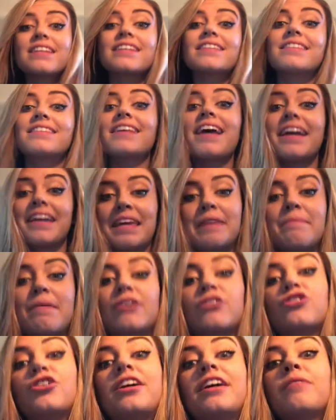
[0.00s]
the second
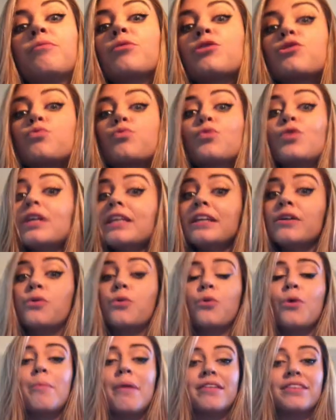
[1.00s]
measure, and what's really
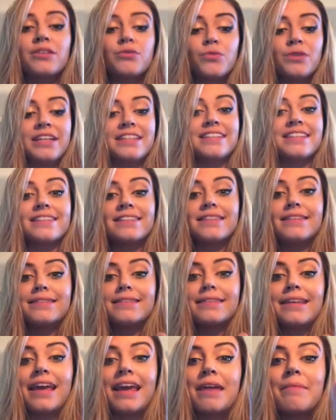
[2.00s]
cool about this one is it's the
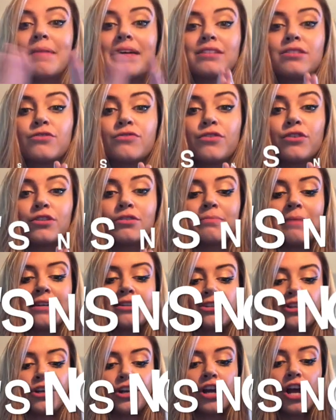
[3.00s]
same as the first measure.
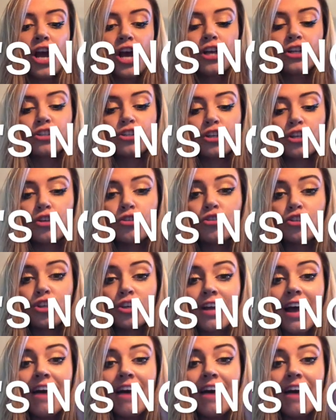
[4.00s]
So you should